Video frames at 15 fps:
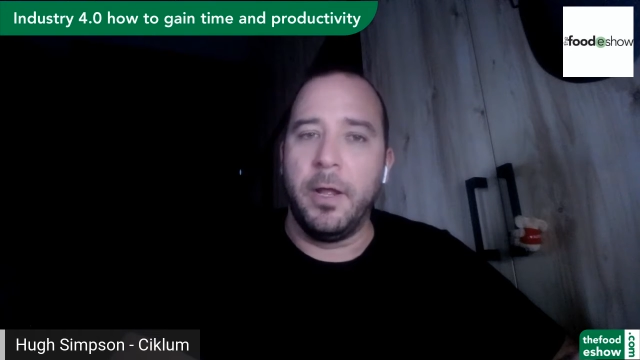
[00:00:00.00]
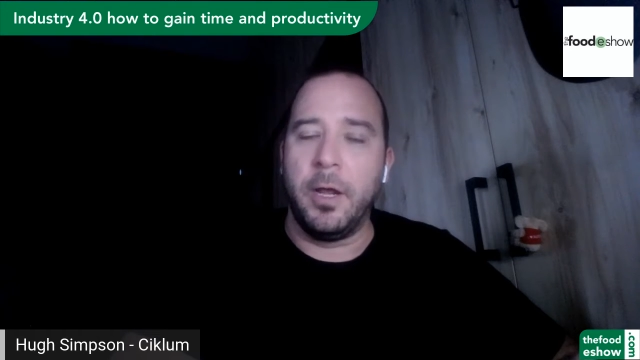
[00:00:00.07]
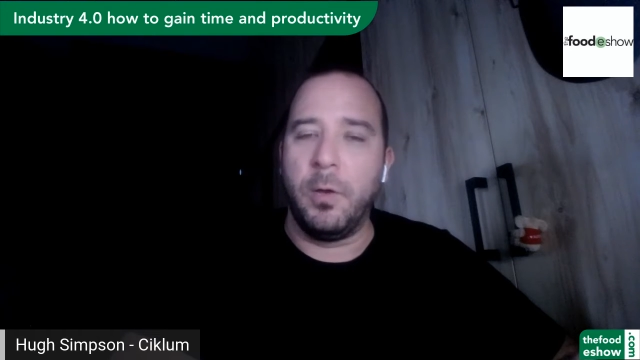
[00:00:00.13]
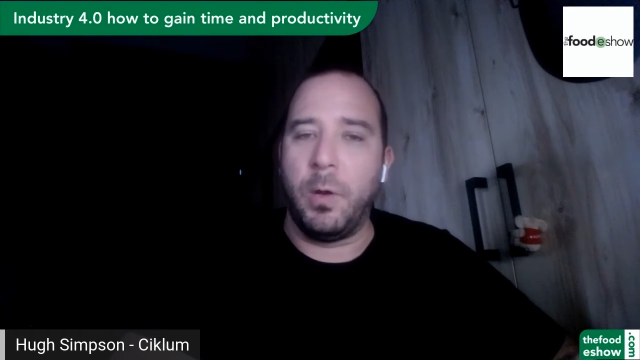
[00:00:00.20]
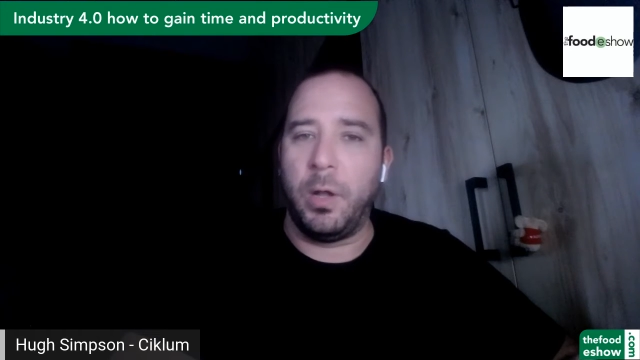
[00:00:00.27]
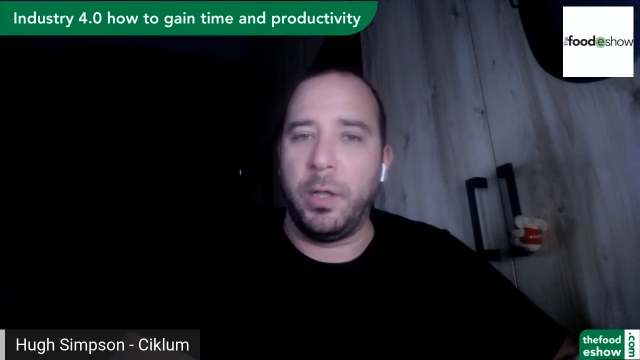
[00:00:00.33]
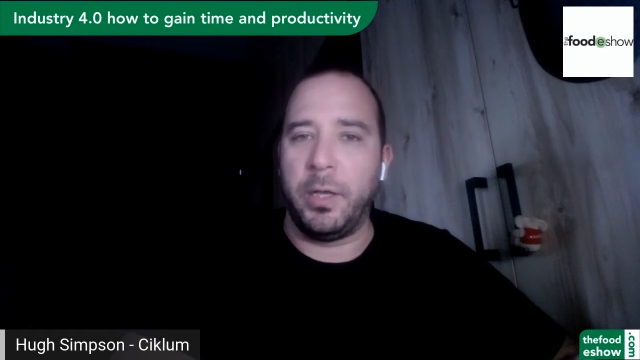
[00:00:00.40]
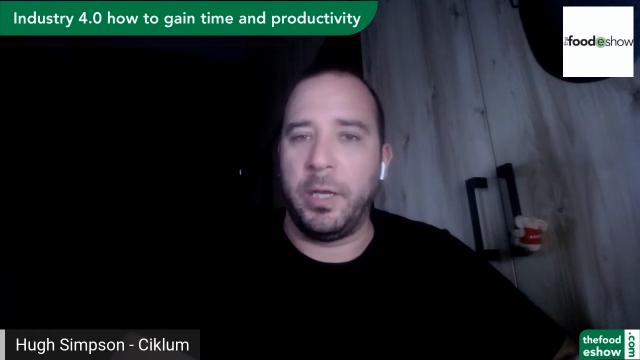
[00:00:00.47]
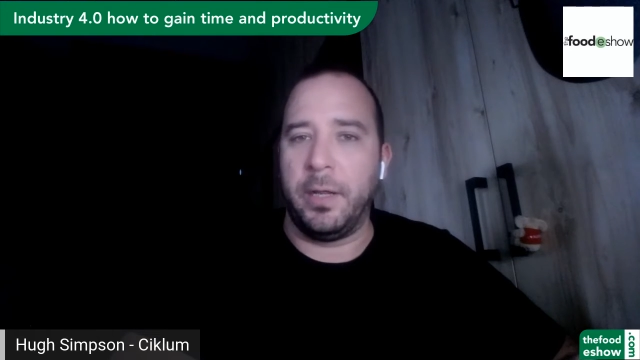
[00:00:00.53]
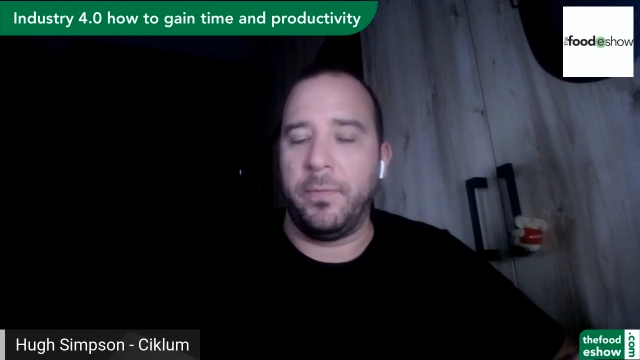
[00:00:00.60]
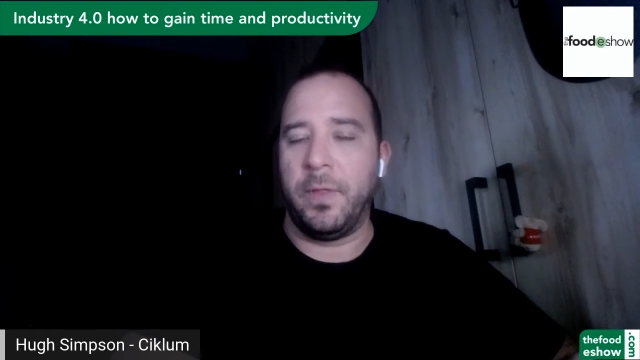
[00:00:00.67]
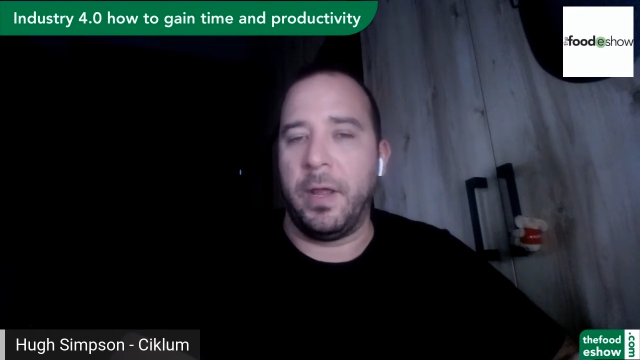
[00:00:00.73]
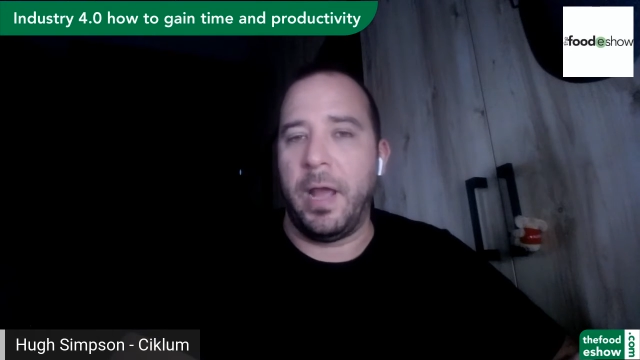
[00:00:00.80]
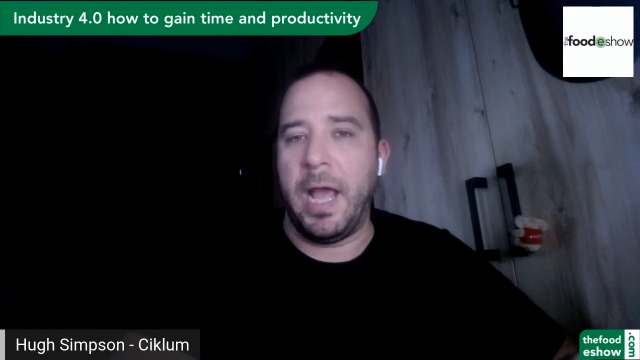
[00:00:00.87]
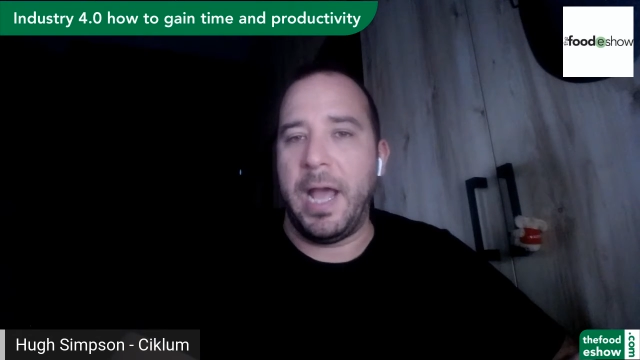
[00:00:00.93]
quality
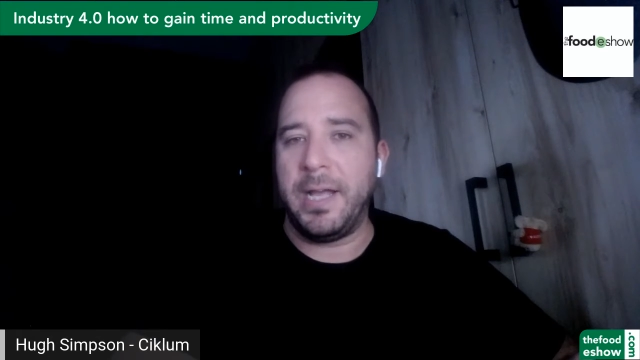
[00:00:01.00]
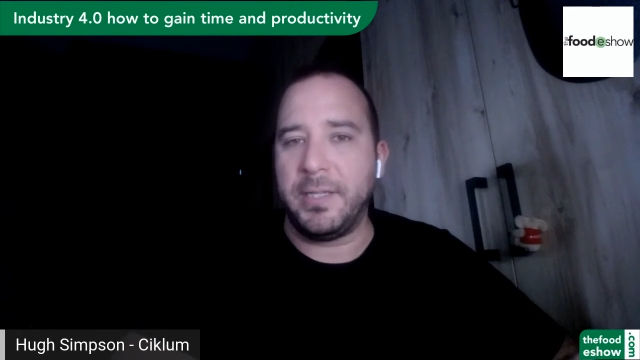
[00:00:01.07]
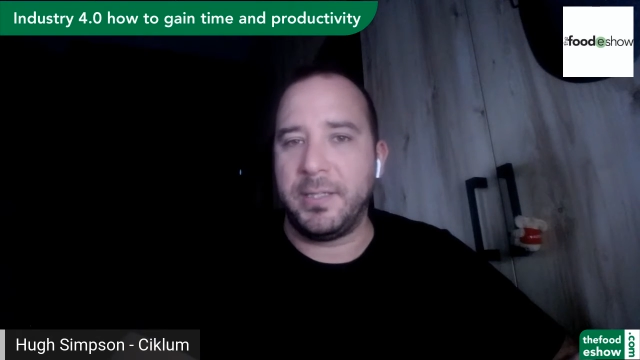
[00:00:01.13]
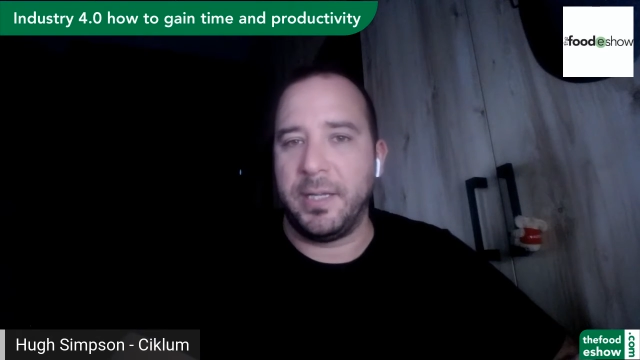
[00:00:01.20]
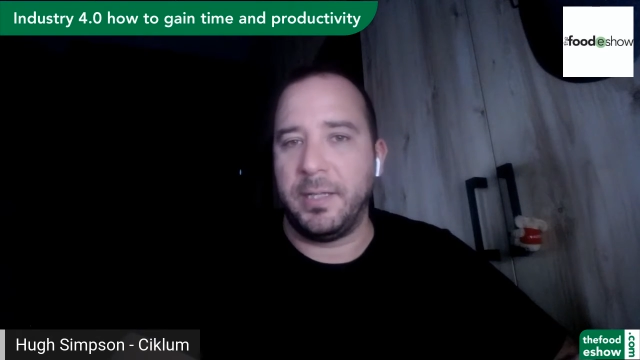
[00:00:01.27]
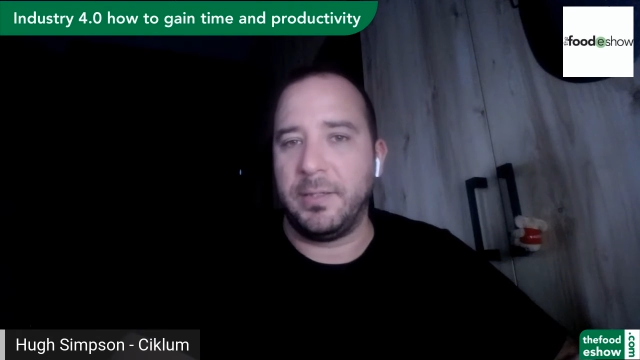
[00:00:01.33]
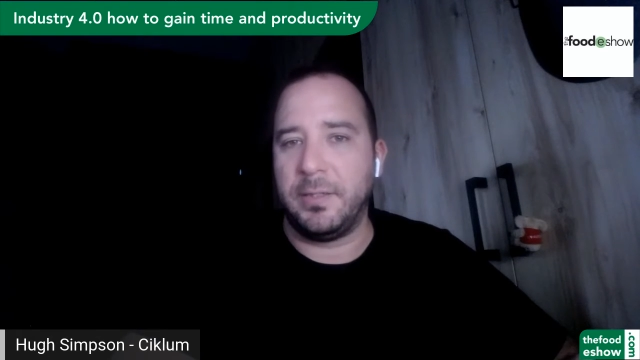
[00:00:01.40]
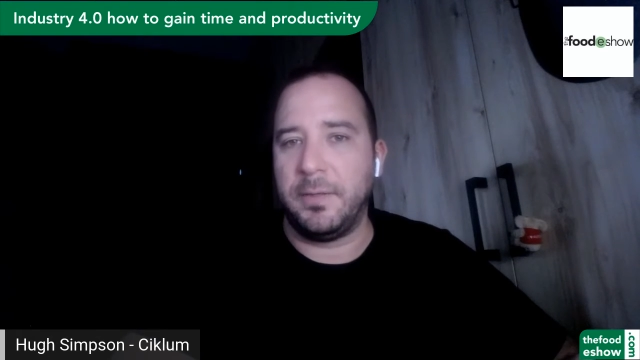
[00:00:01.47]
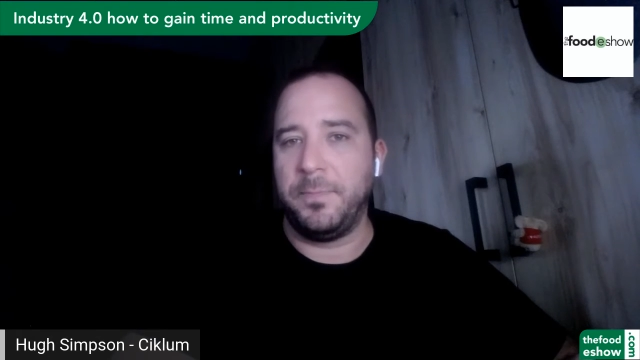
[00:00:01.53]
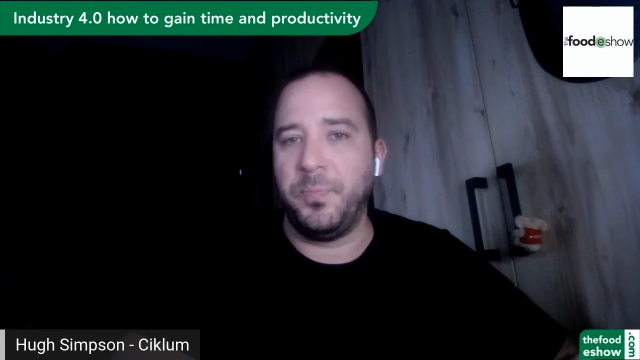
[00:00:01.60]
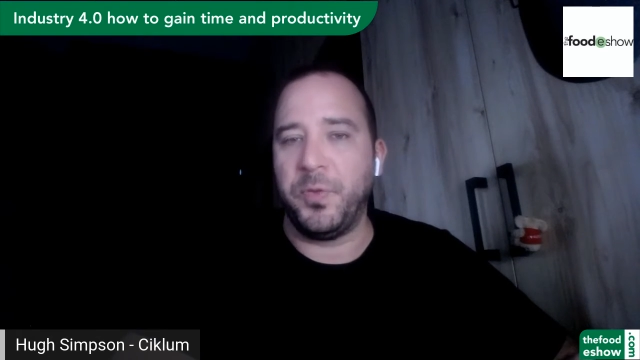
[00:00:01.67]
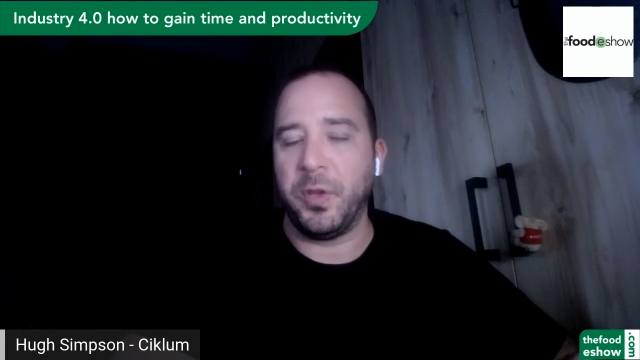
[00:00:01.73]
of their assets.